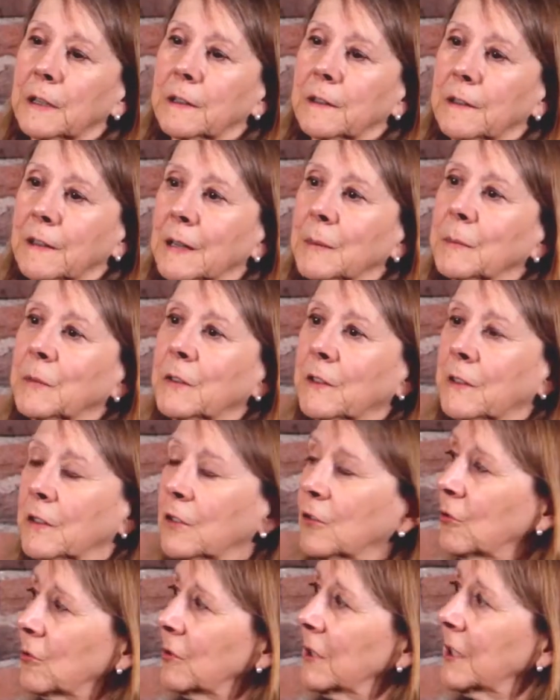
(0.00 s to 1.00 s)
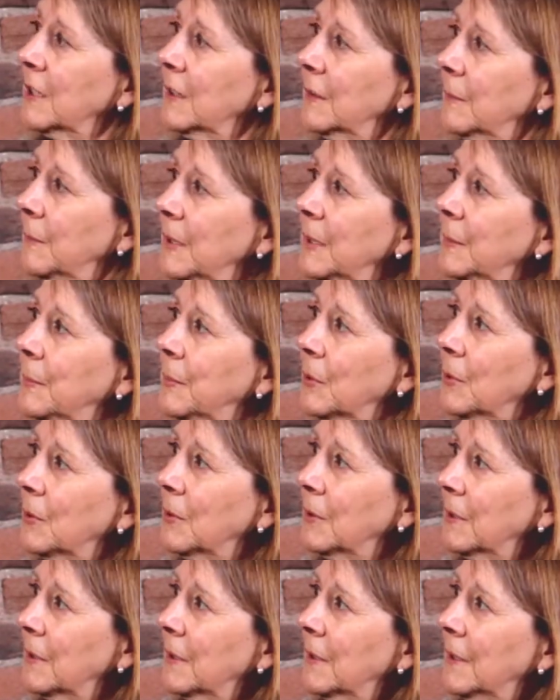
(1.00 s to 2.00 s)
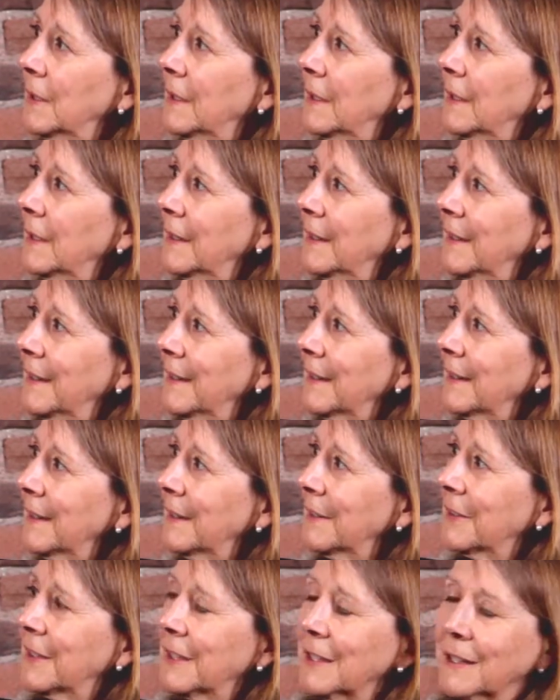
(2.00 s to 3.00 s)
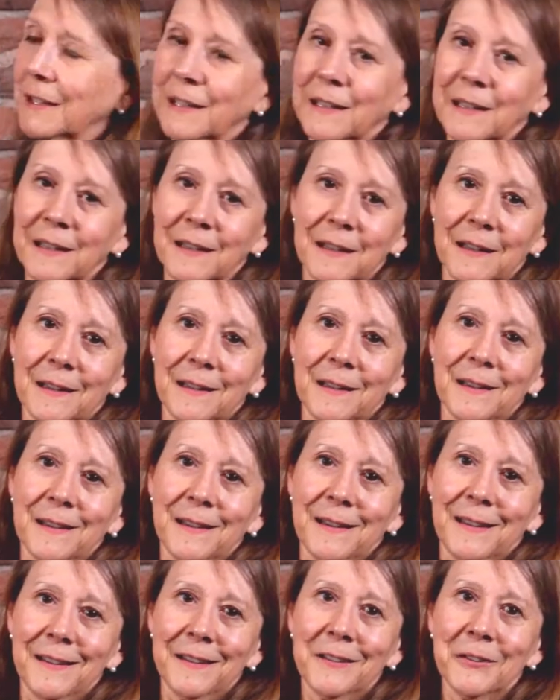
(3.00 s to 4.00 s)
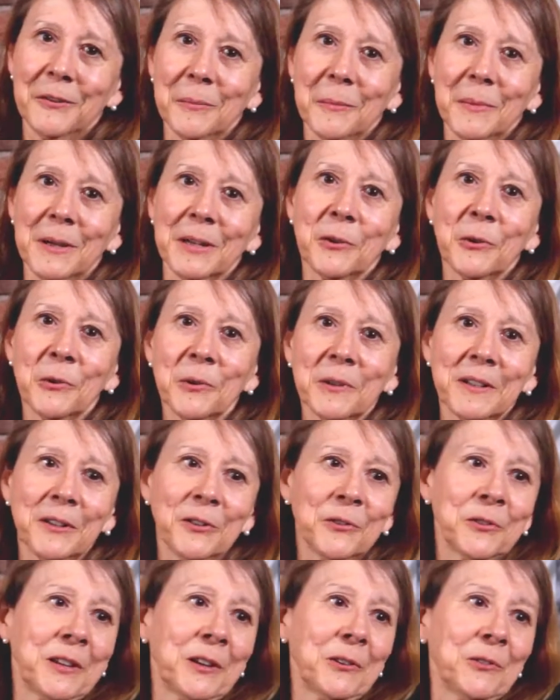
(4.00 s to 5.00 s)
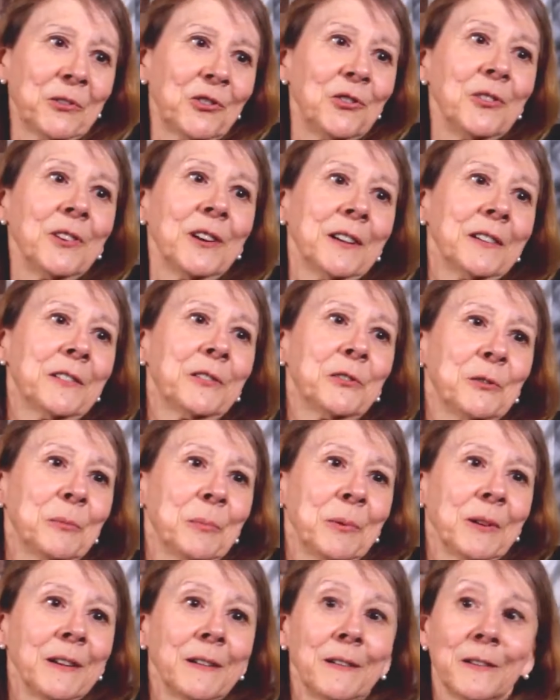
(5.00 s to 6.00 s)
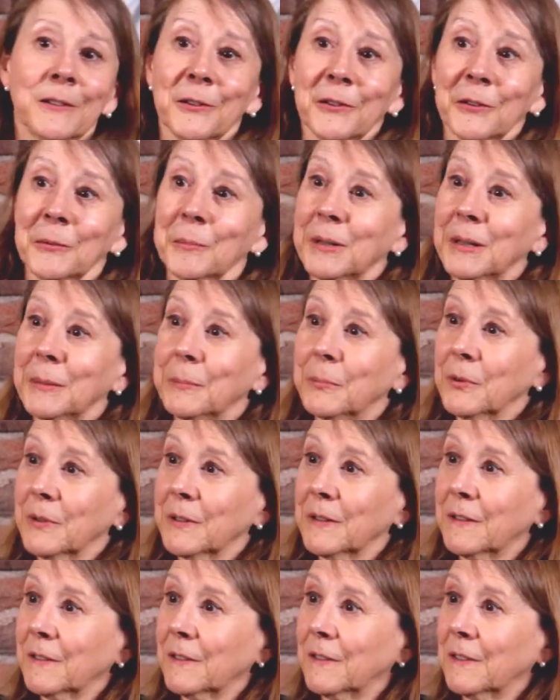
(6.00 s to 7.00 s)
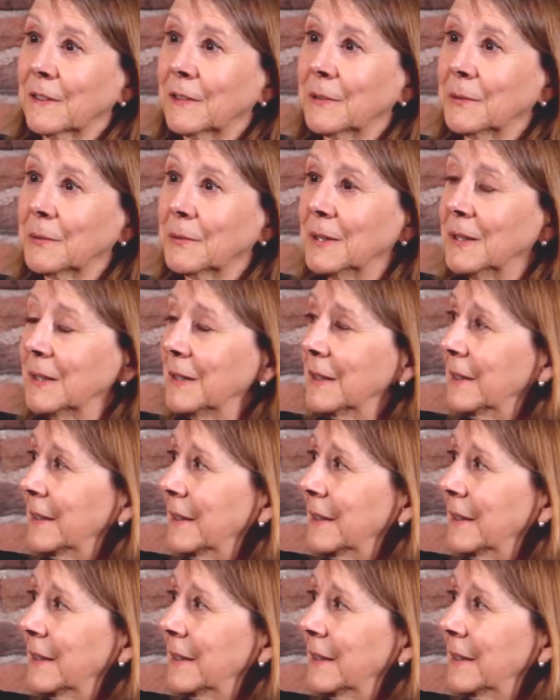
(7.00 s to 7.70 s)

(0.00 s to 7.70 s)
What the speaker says: it attempts to train people, and I think my goal in healthcare is not to replace all the people. It's to